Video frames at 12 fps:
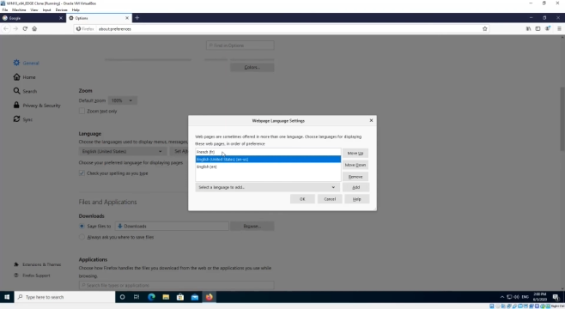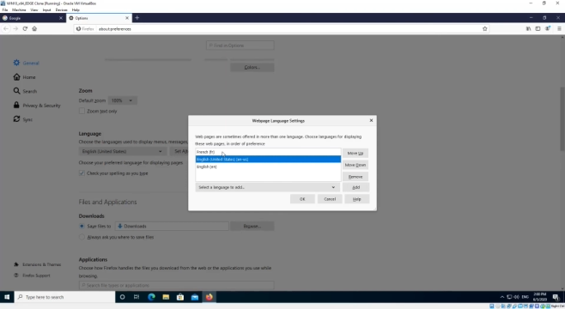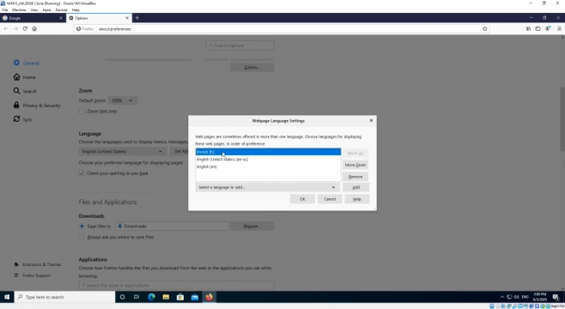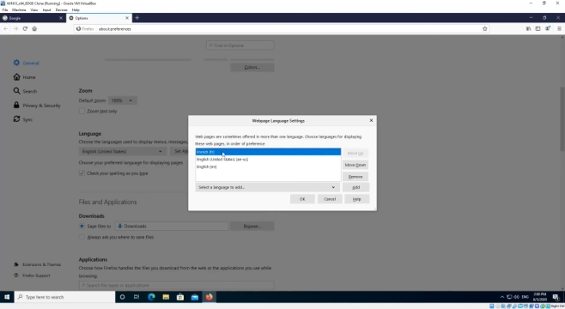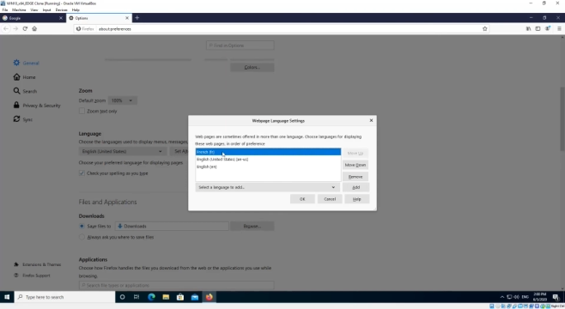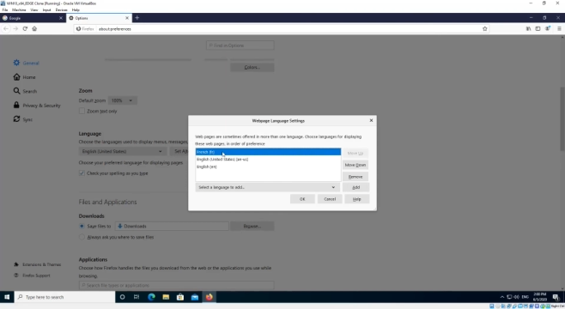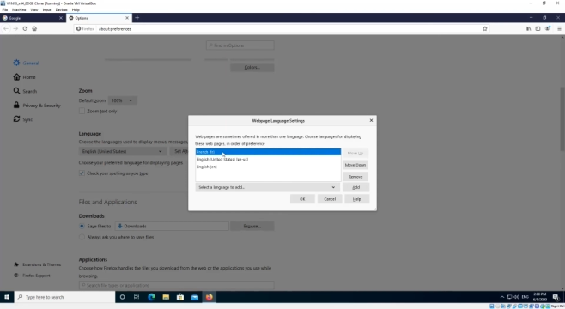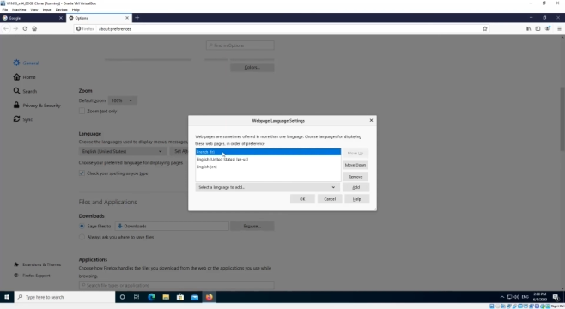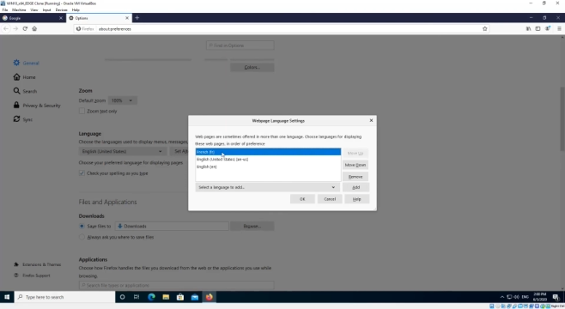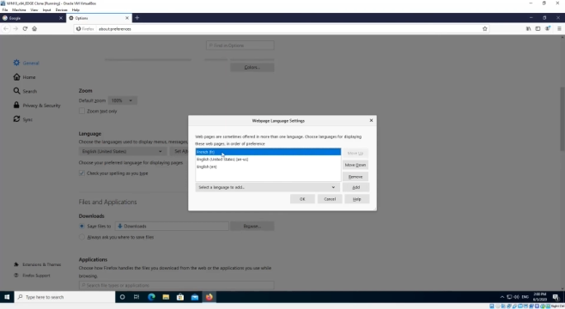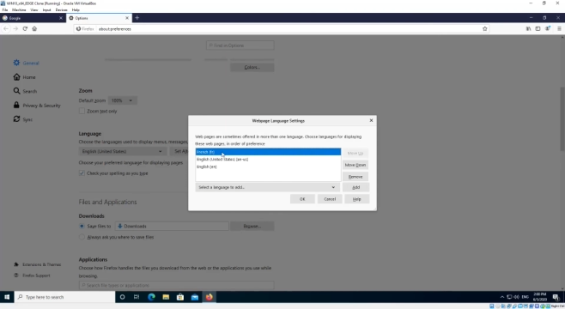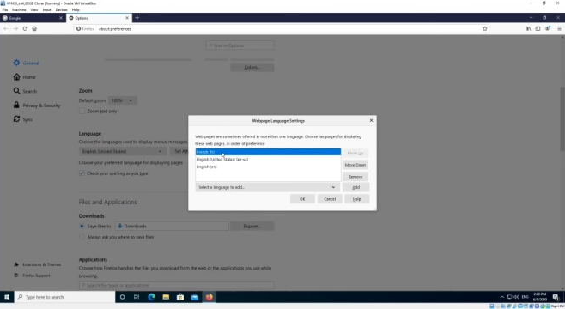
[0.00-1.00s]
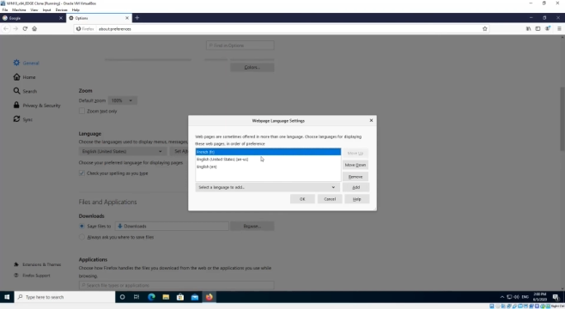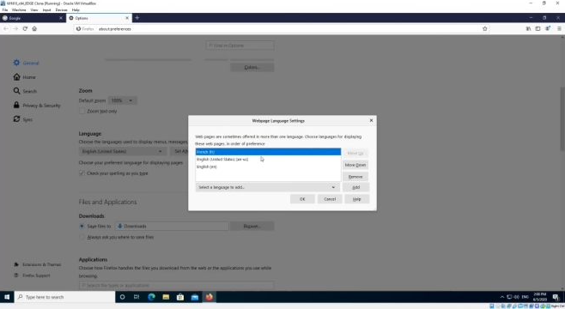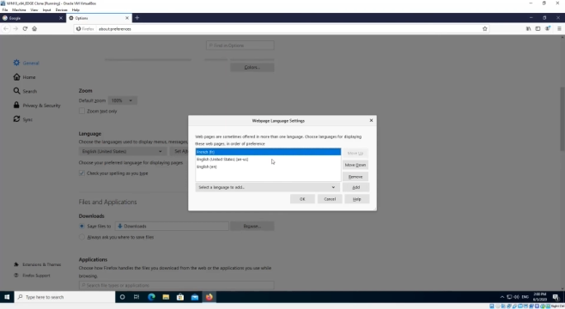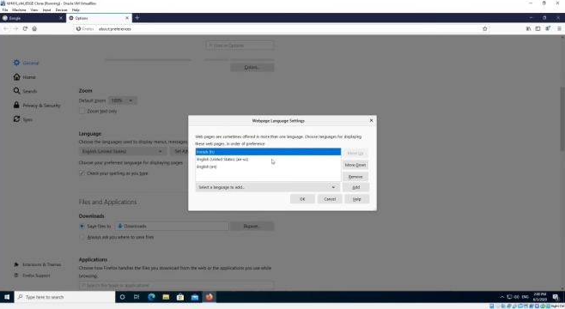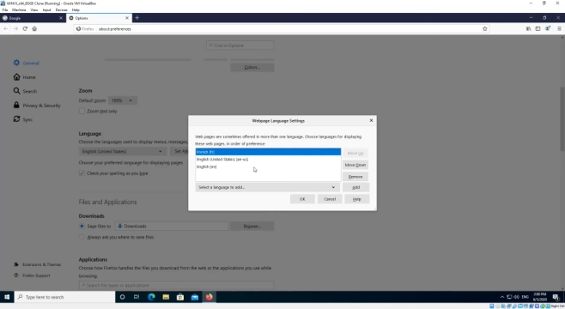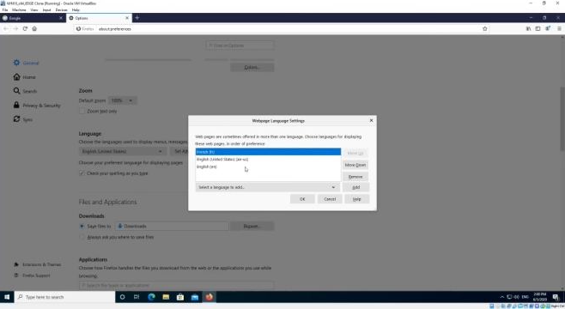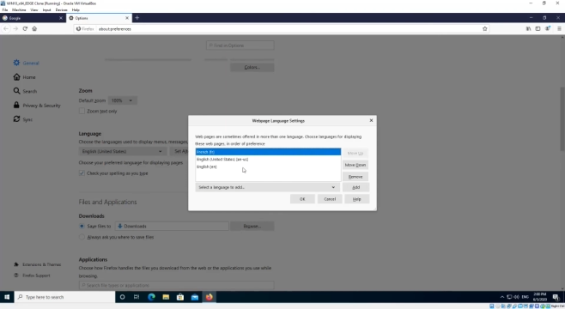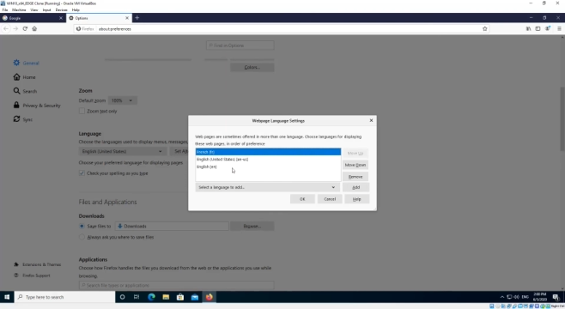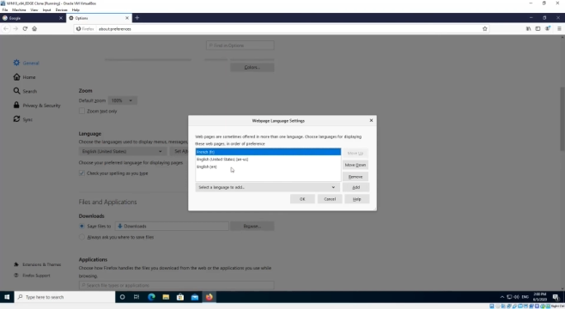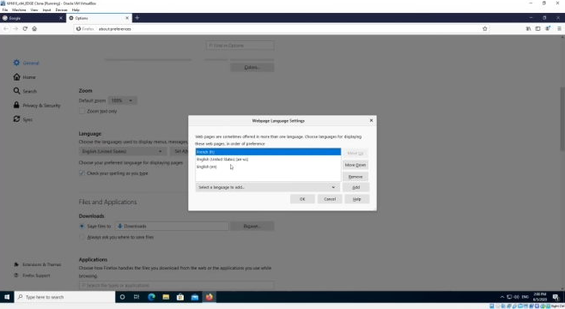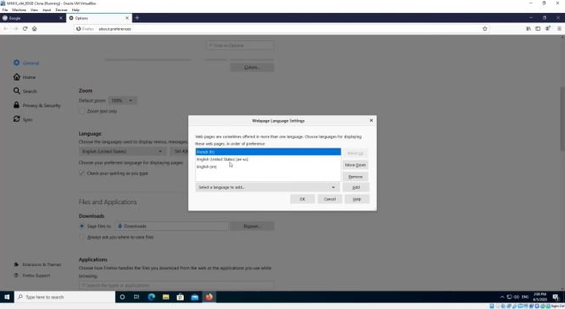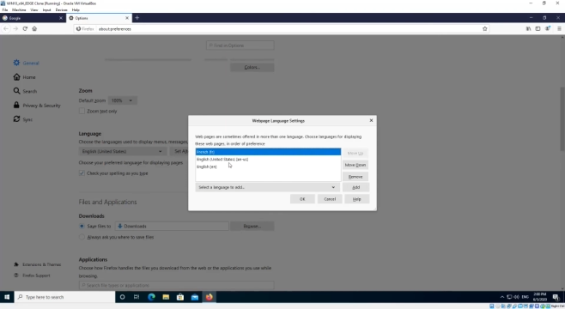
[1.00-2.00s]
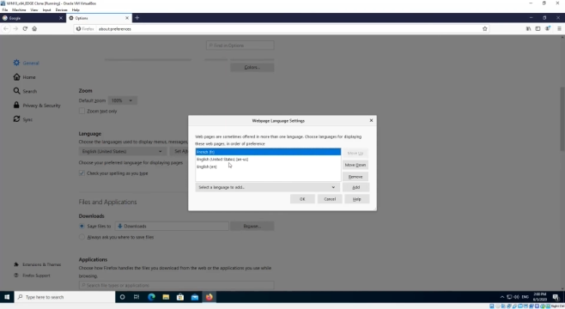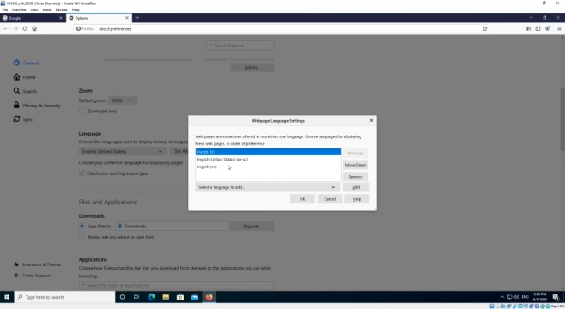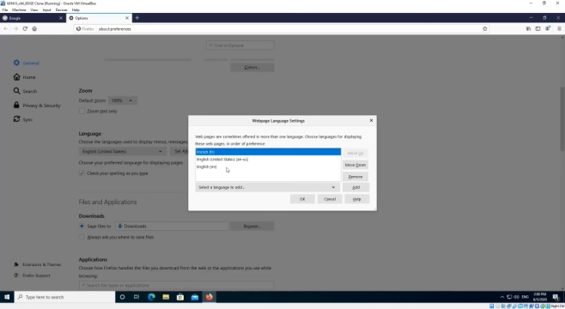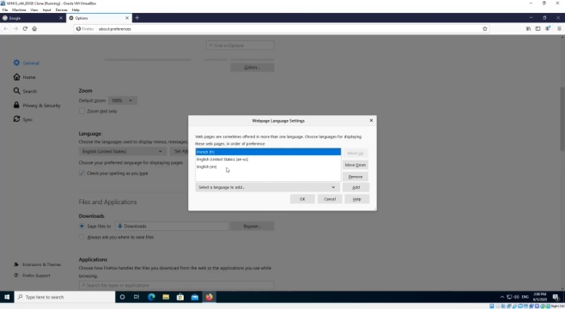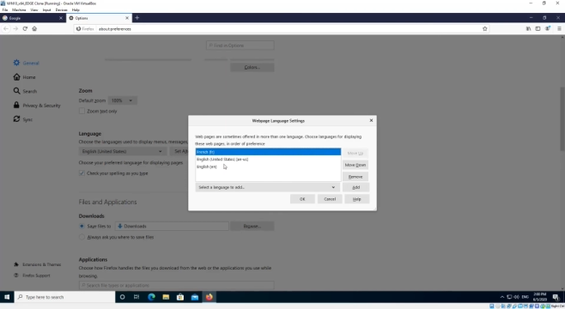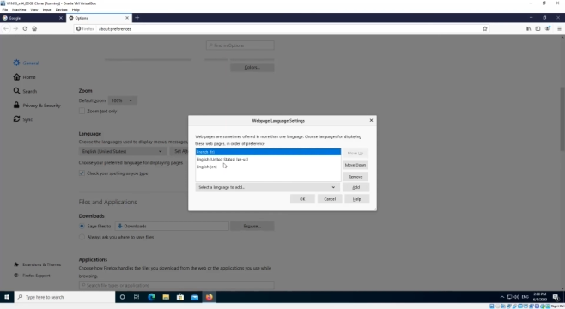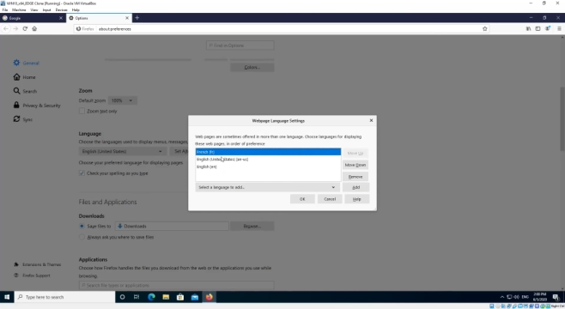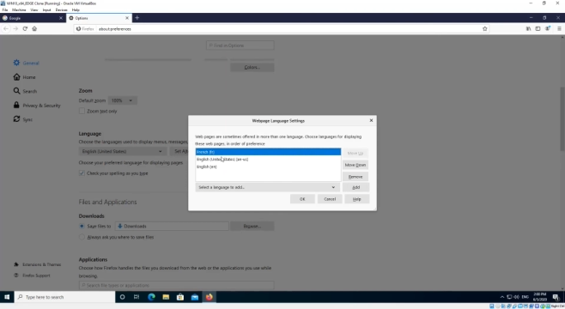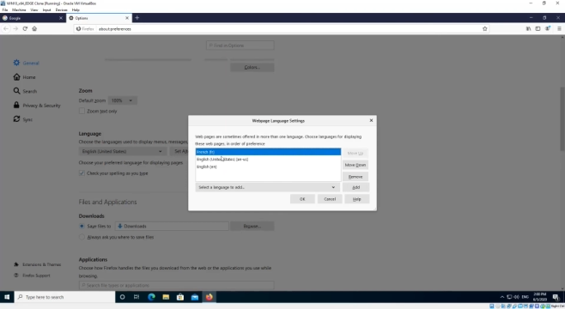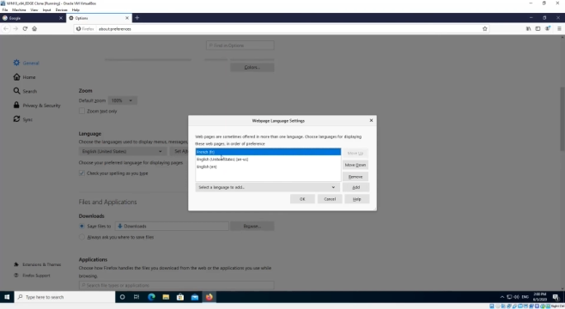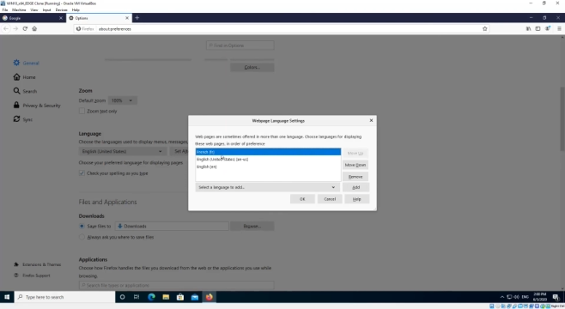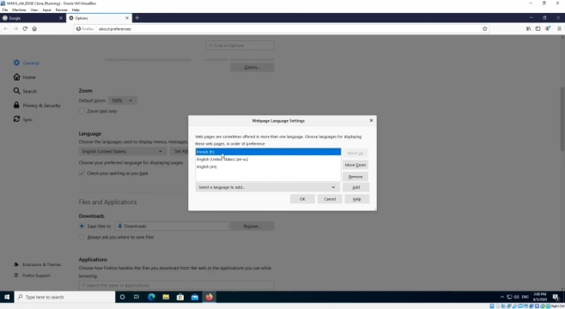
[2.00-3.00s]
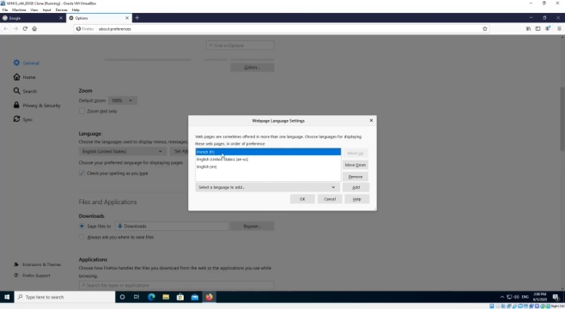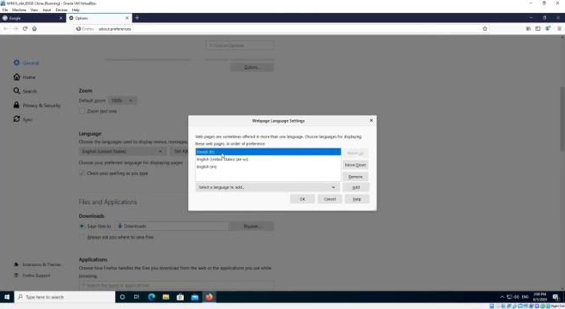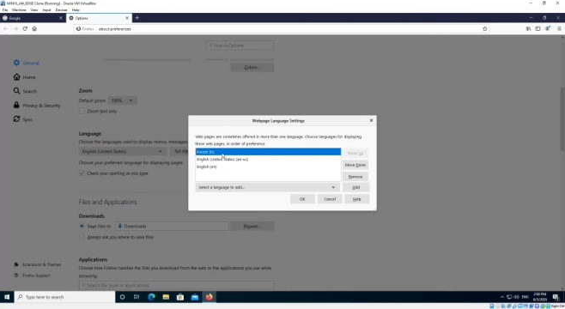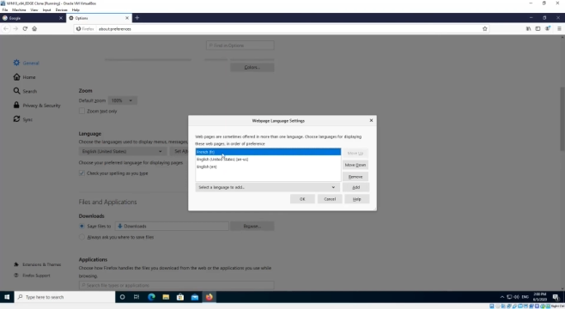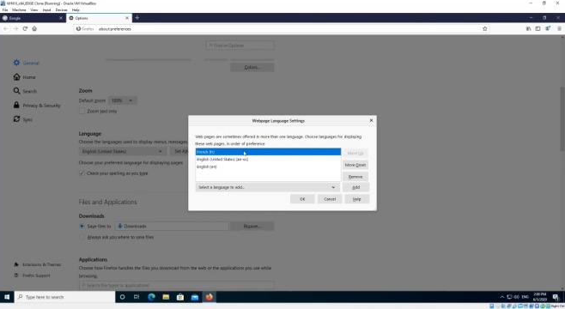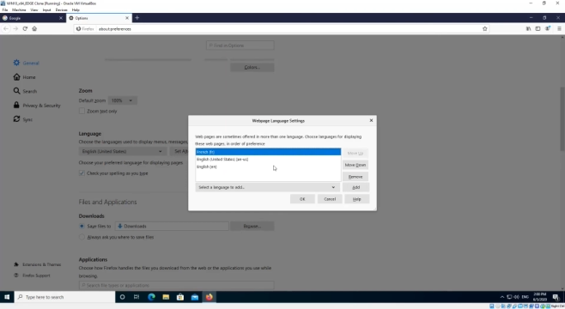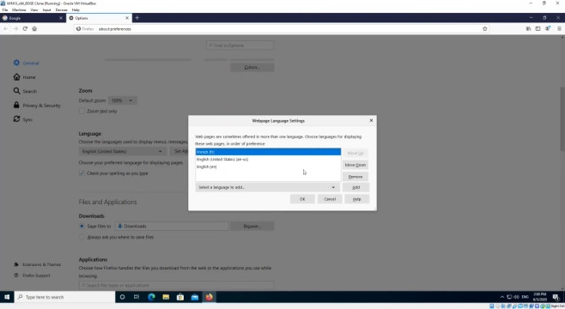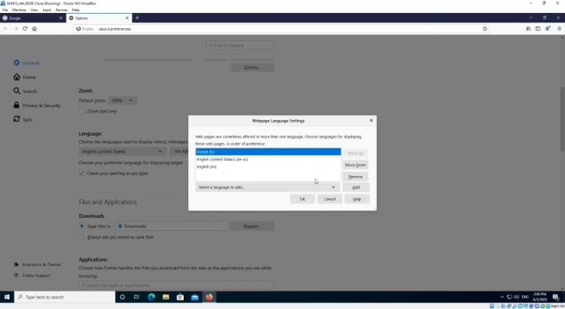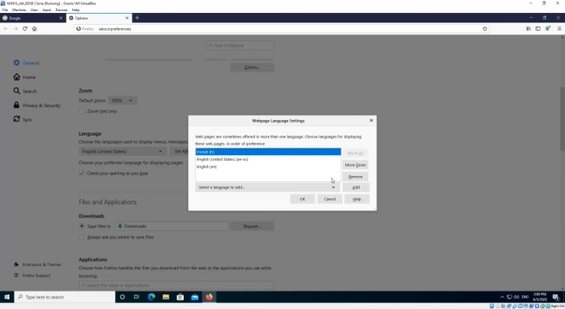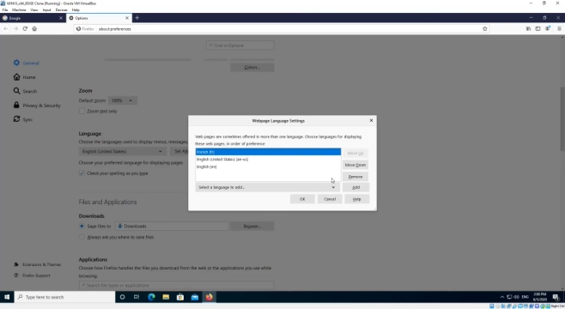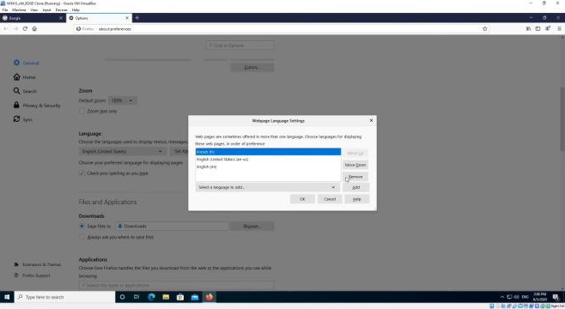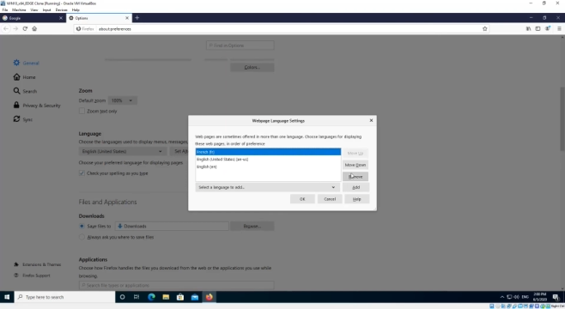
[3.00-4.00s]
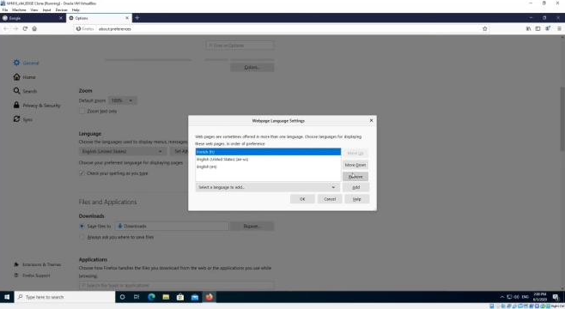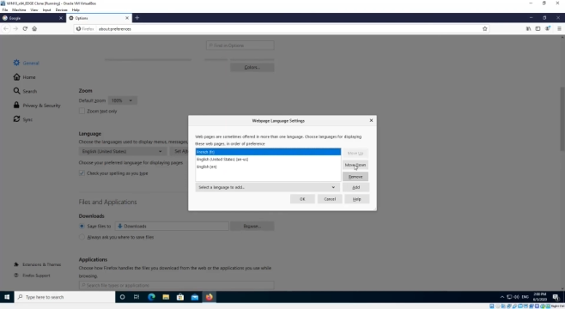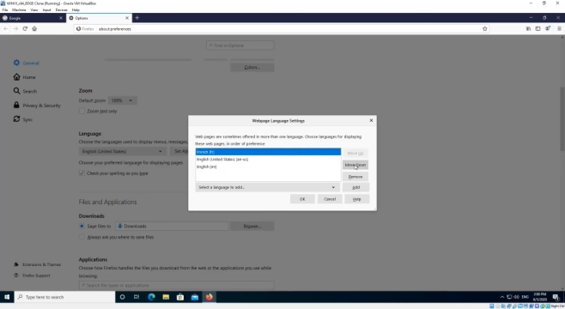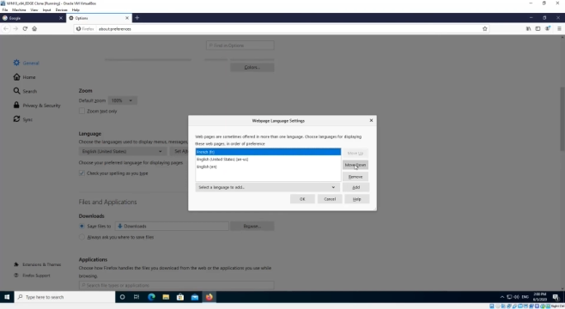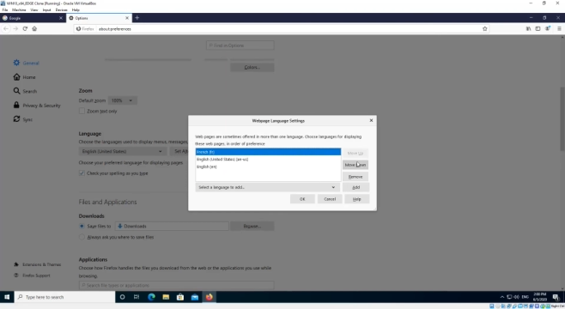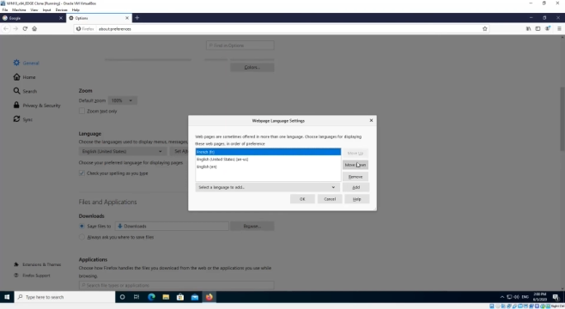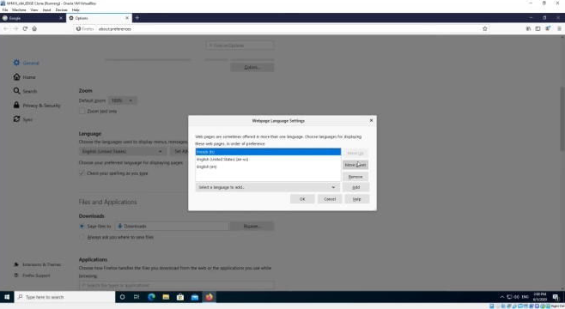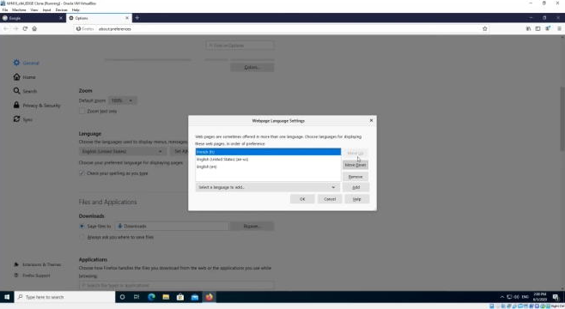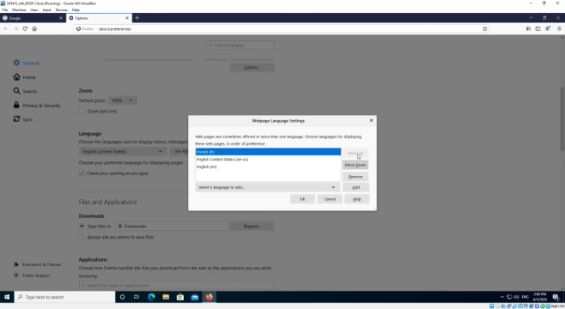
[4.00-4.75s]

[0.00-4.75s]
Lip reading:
No face is visible, so there are no lips to read.